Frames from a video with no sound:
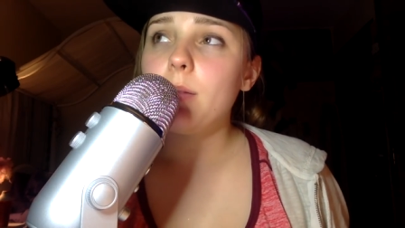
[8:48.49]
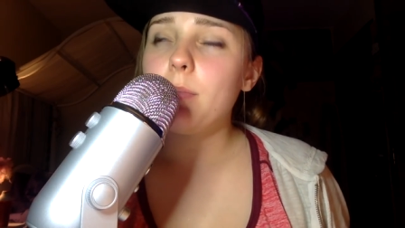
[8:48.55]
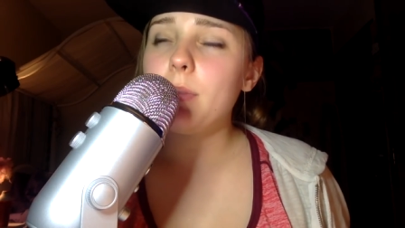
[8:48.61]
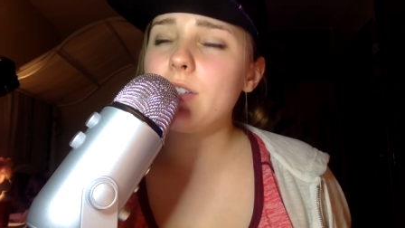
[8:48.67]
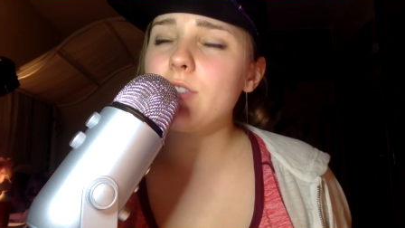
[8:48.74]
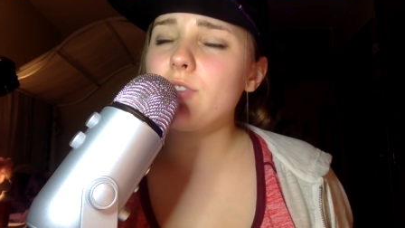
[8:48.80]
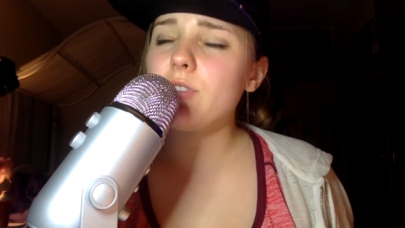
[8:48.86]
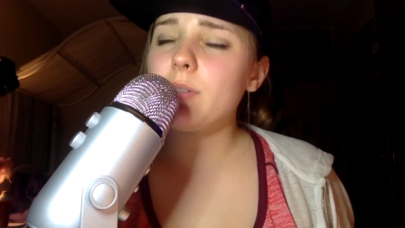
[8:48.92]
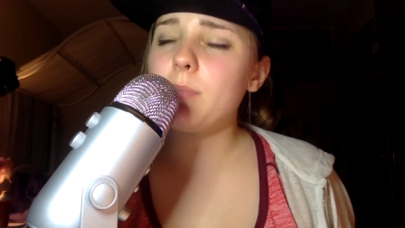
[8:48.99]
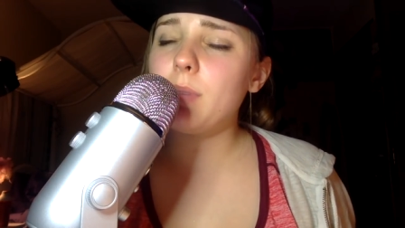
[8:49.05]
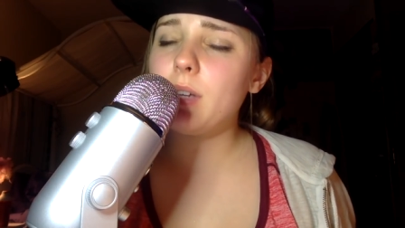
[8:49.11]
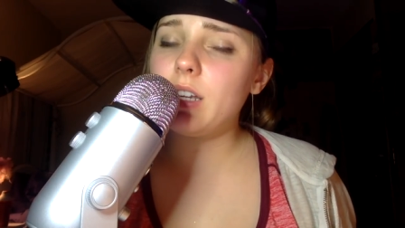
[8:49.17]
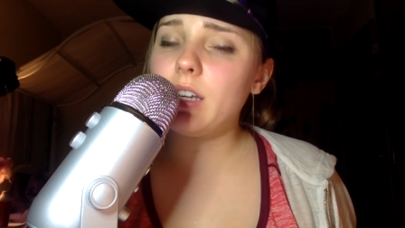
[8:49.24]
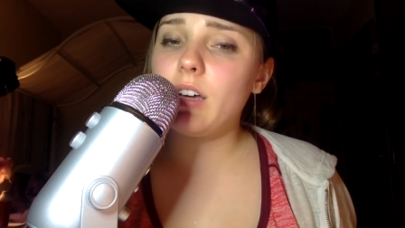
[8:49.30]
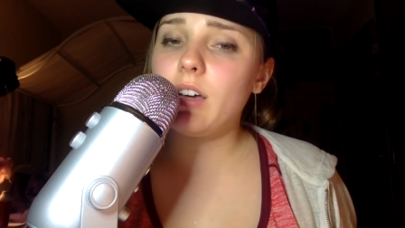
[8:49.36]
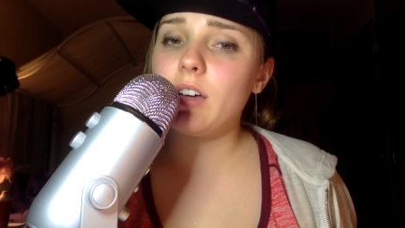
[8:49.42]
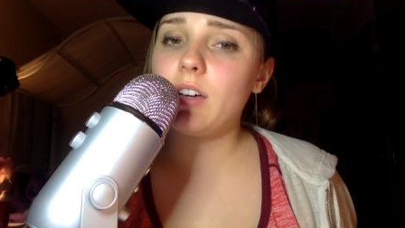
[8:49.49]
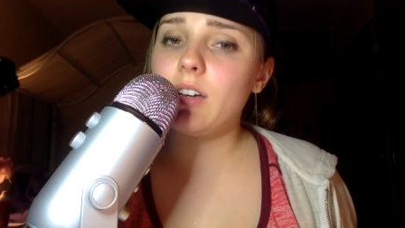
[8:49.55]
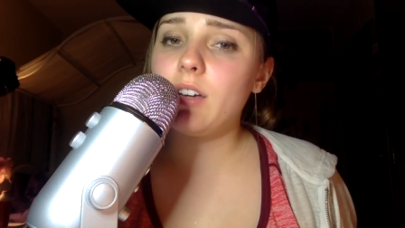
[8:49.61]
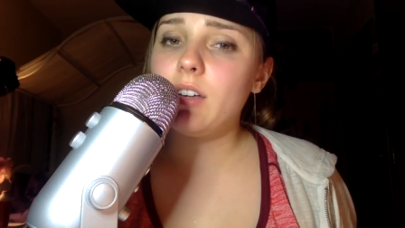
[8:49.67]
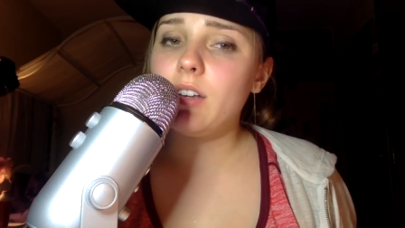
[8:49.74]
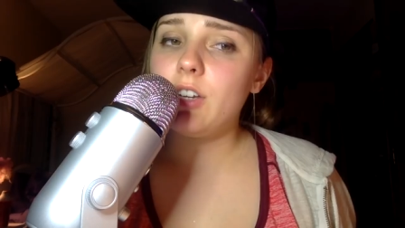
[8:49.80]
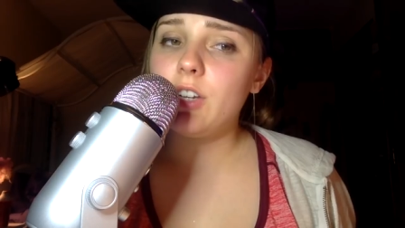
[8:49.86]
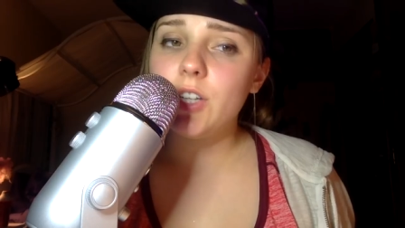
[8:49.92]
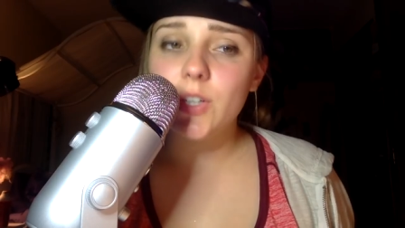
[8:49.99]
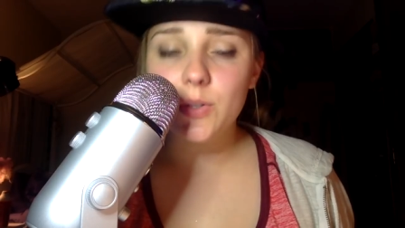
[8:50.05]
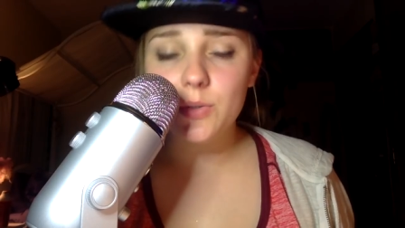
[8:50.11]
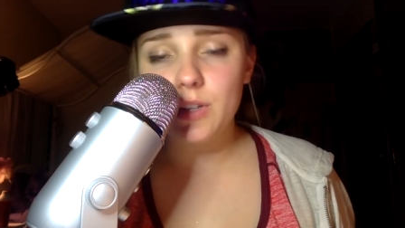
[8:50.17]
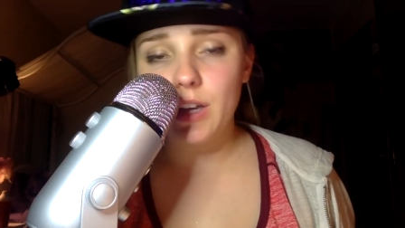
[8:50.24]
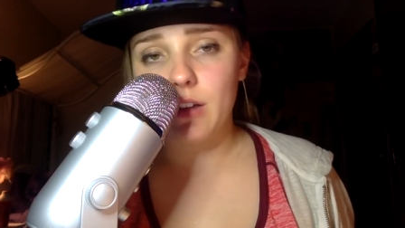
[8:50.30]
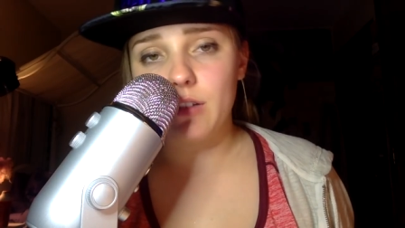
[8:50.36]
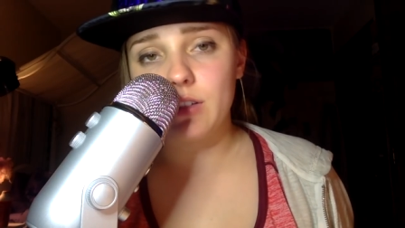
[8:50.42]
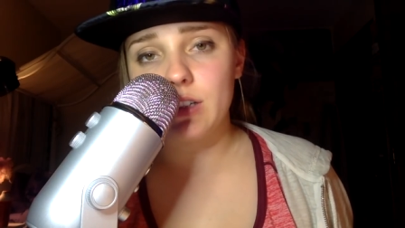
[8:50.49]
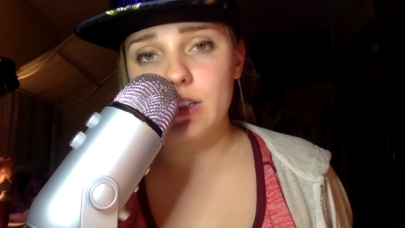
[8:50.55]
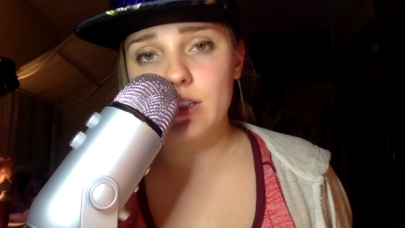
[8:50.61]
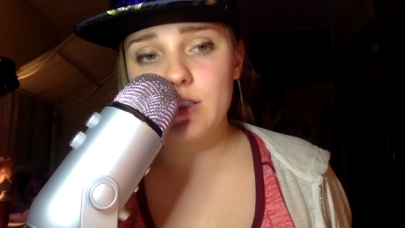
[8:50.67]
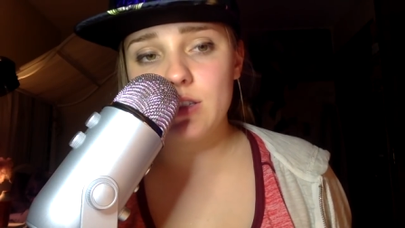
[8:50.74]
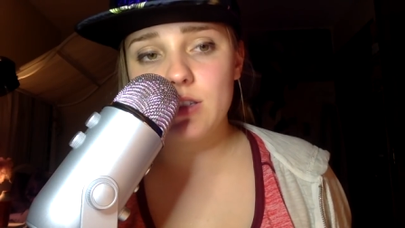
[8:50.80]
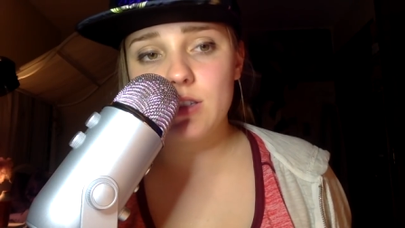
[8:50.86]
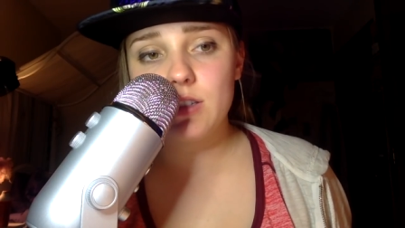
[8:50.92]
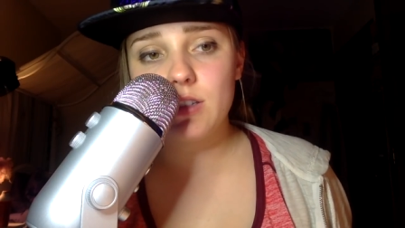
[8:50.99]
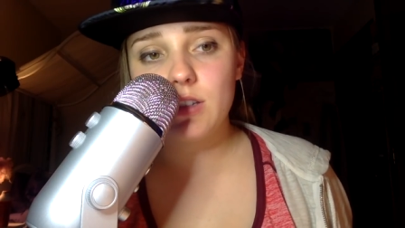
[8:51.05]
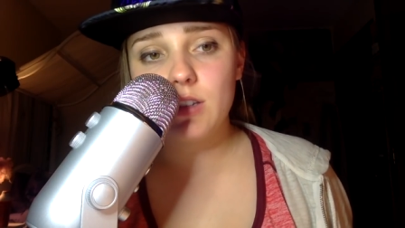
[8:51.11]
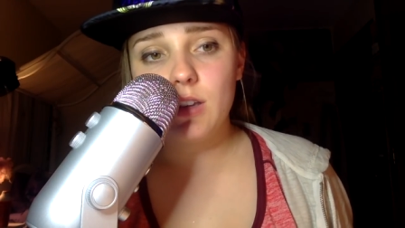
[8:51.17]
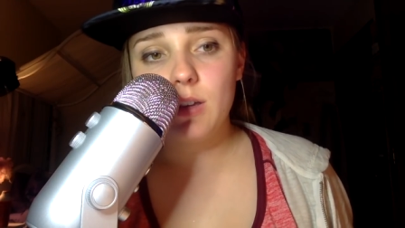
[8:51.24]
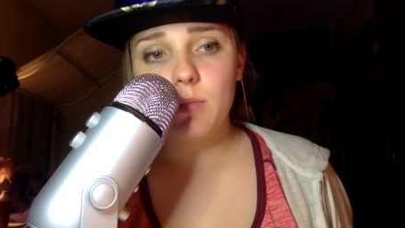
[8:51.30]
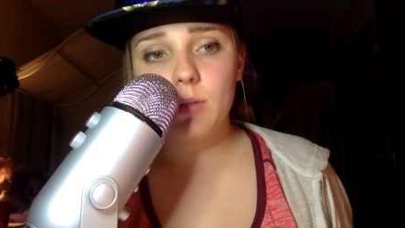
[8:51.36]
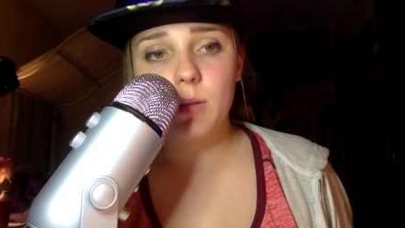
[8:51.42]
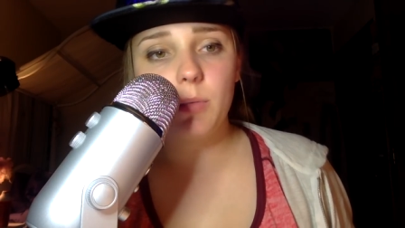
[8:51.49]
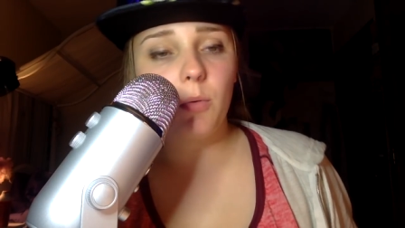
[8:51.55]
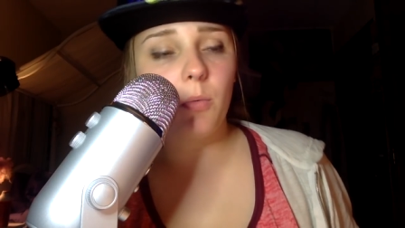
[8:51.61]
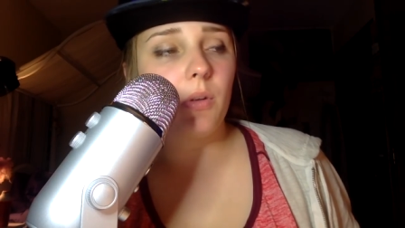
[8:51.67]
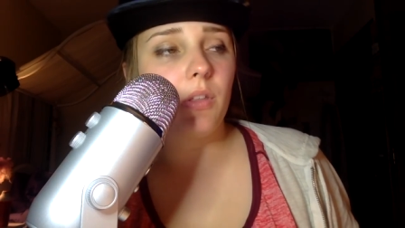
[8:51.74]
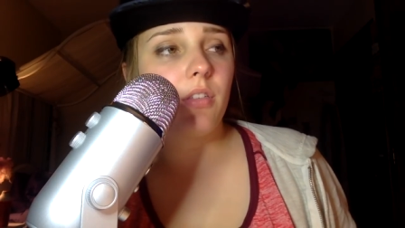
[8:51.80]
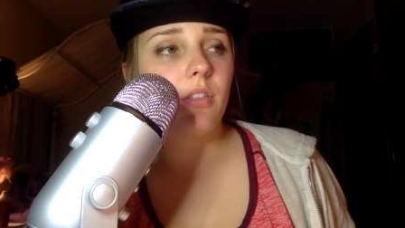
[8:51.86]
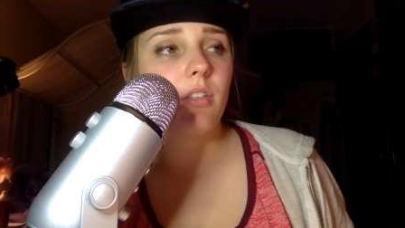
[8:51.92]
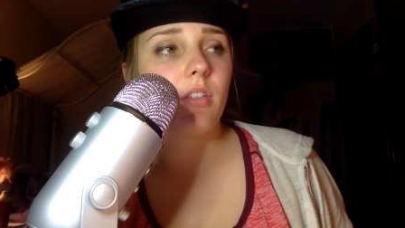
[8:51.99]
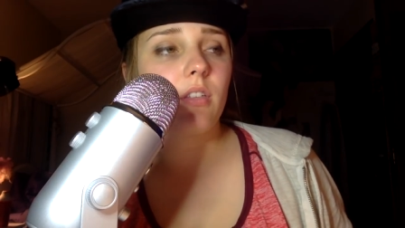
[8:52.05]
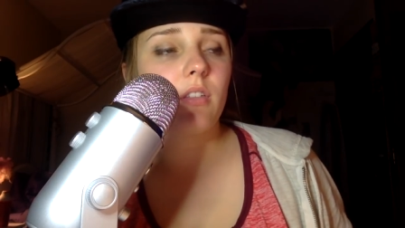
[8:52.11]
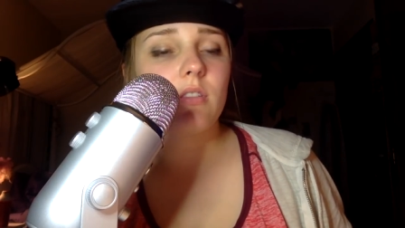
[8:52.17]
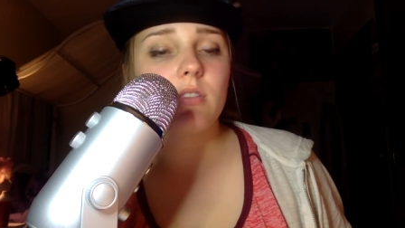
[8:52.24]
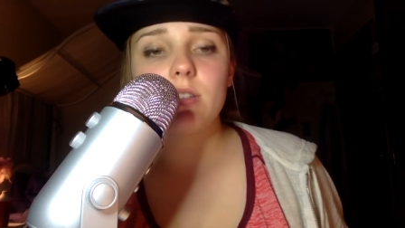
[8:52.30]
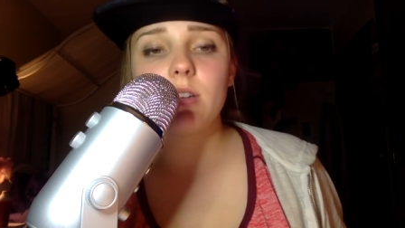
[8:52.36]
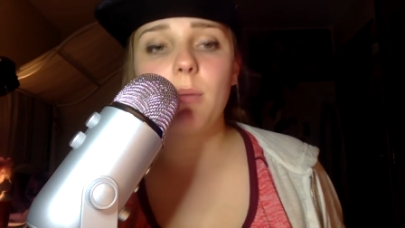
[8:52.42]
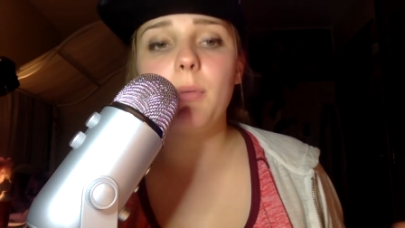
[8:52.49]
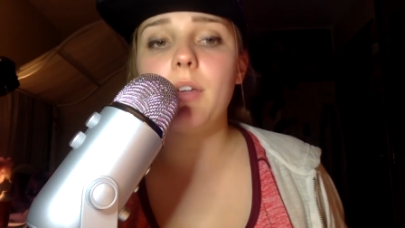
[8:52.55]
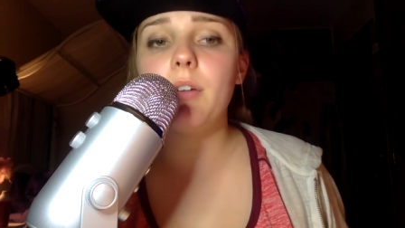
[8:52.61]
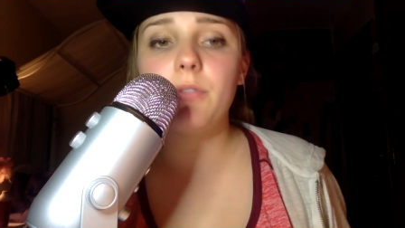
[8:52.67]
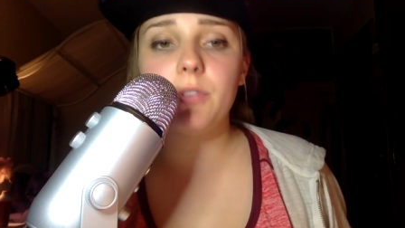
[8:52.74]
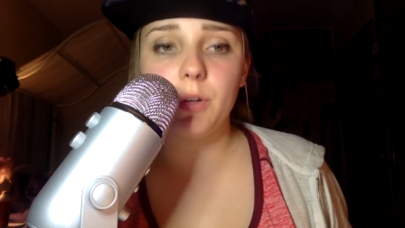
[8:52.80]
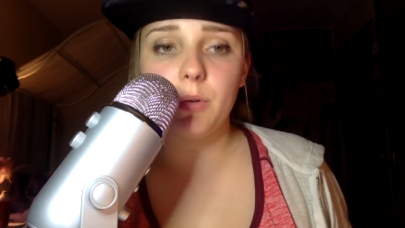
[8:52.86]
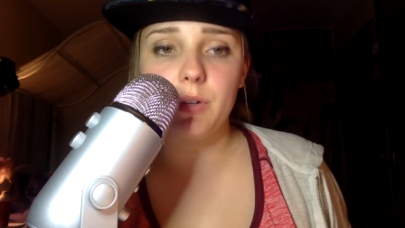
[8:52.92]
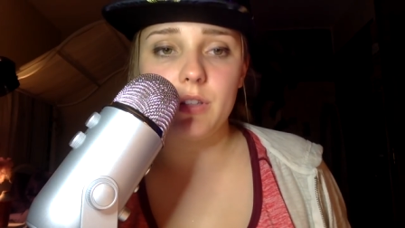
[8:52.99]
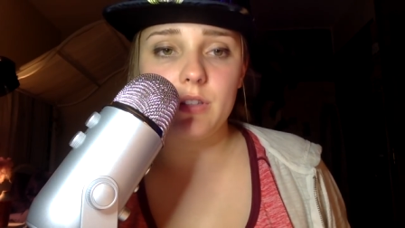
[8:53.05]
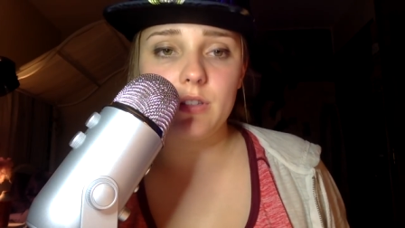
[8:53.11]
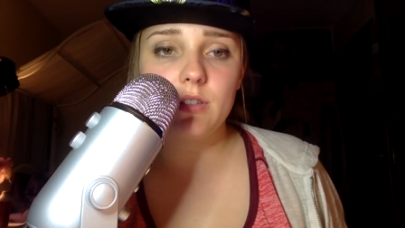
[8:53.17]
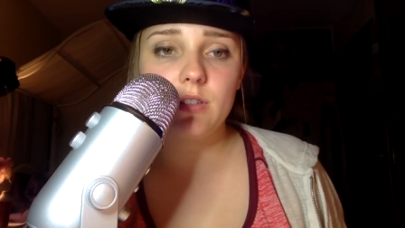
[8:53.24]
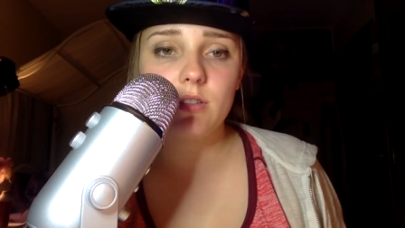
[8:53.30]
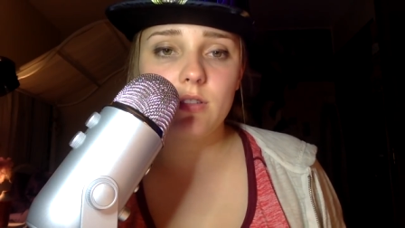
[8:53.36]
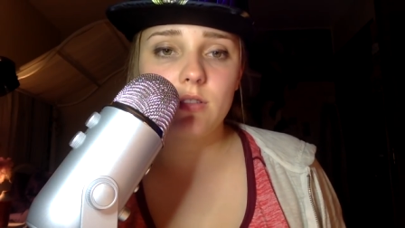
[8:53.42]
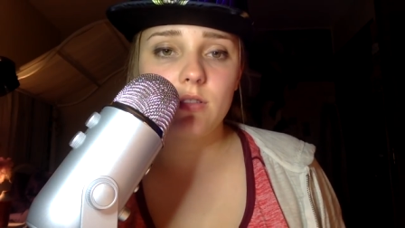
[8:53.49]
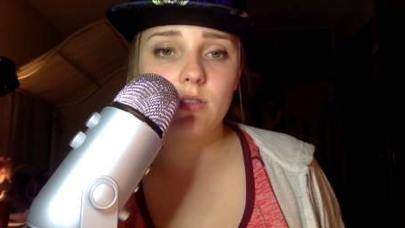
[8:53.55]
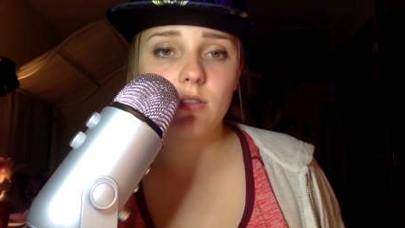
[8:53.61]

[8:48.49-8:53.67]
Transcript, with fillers: mainstream media news outlets, people with some influence.